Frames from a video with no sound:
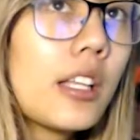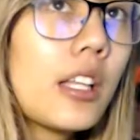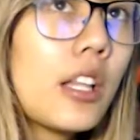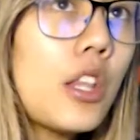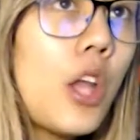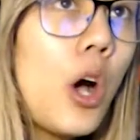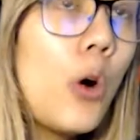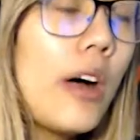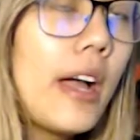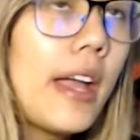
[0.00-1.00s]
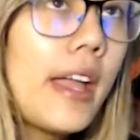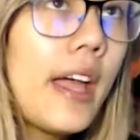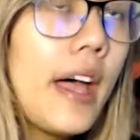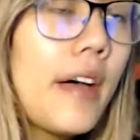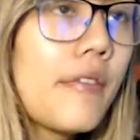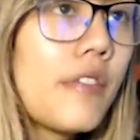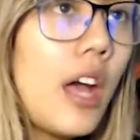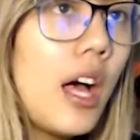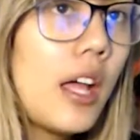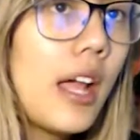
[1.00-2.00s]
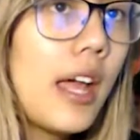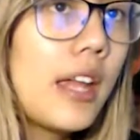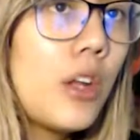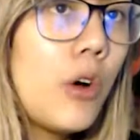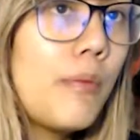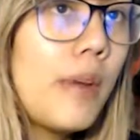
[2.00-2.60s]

no, I have not. I know my